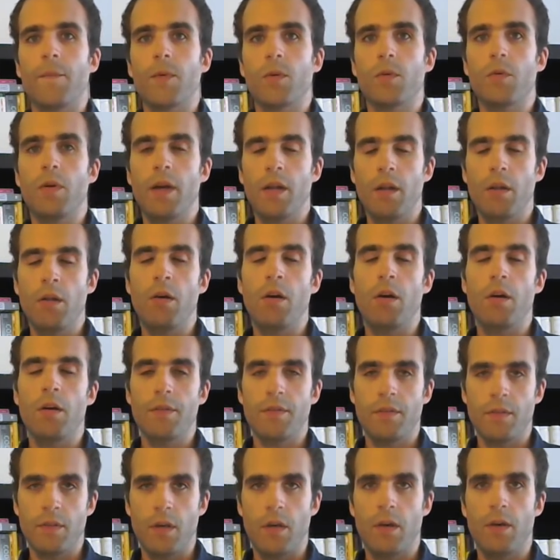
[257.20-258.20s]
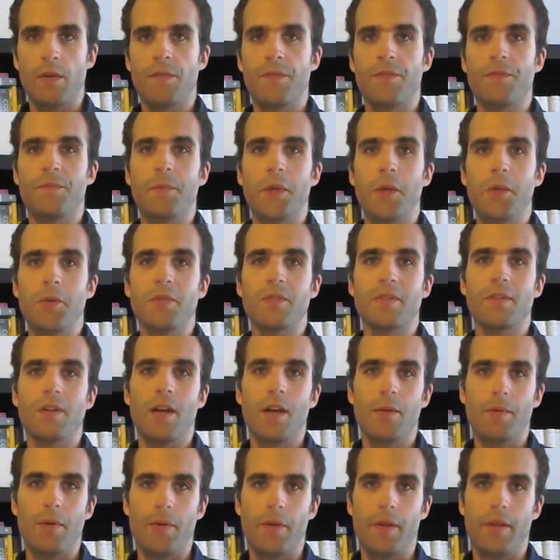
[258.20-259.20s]
quite a lot of Boost
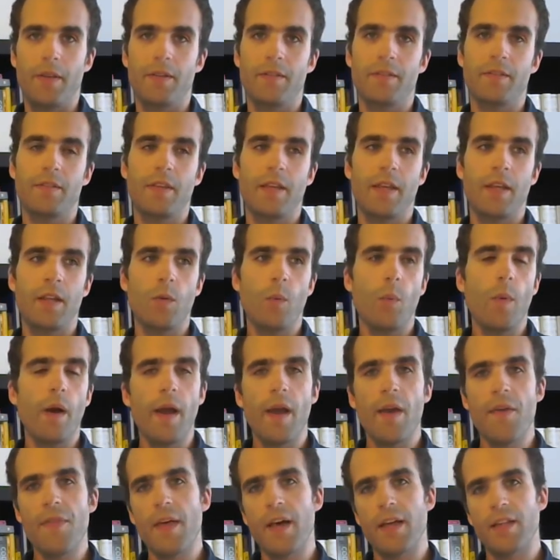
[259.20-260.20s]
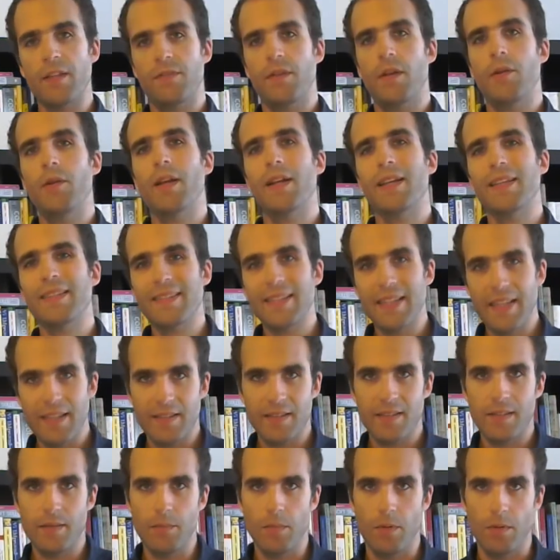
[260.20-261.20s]
libraries in a way that's very
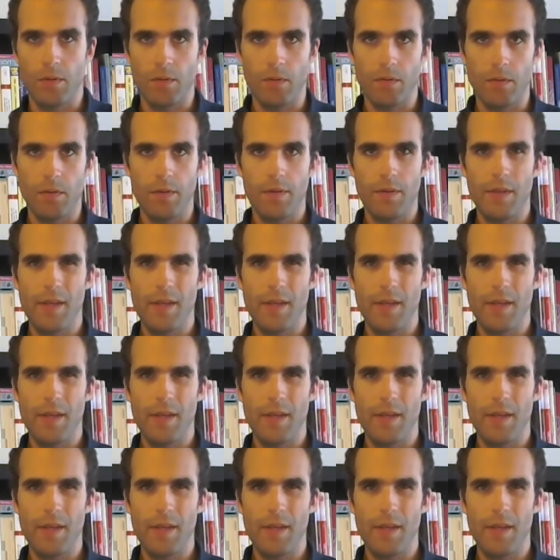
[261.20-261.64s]
accessible.